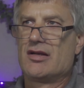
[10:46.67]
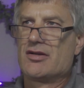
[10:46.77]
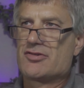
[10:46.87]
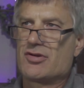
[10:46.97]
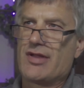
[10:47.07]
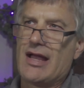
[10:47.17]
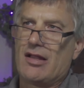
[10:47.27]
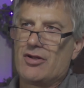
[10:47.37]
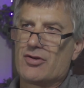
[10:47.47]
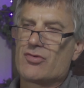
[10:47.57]
So that
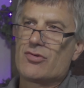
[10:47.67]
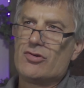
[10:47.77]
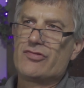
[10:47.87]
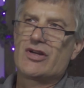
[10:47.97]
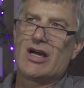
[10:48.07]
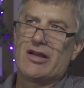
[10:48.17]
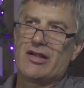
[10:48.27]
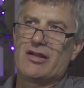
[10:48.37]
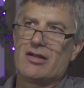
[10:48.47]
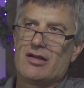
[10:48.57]
little groove cut
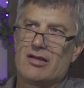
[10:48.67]
in